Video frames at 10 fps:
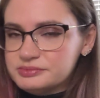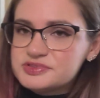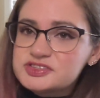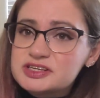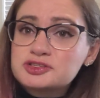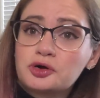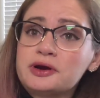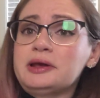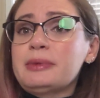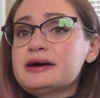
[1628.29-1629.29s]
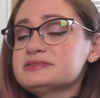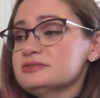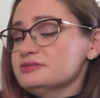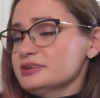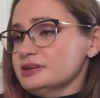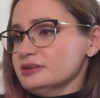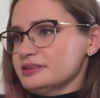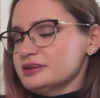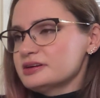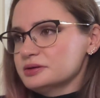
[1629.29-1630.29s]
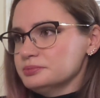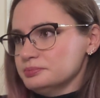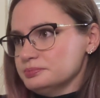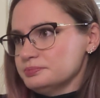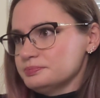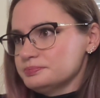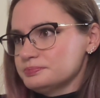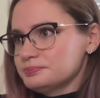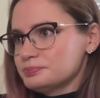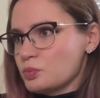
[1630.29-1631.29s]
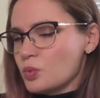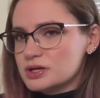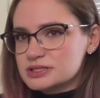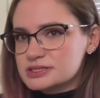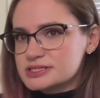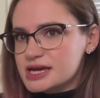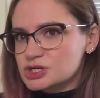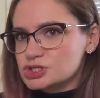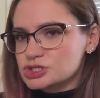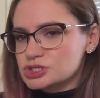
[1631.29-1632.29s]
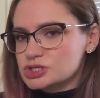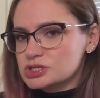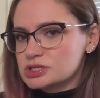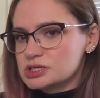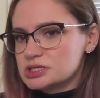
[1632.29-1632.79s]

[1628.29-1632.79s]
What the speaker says: Thing's already massive, and I think I'm one section.